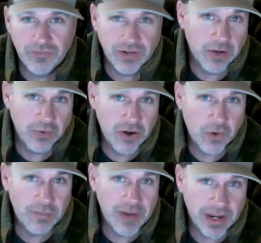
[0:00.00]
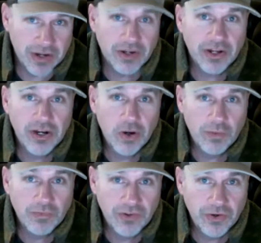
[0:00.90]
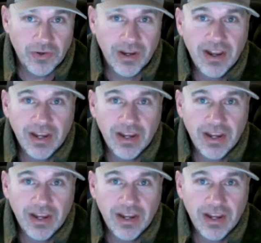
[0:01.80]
If you don't know him yet, you're going to know him soon.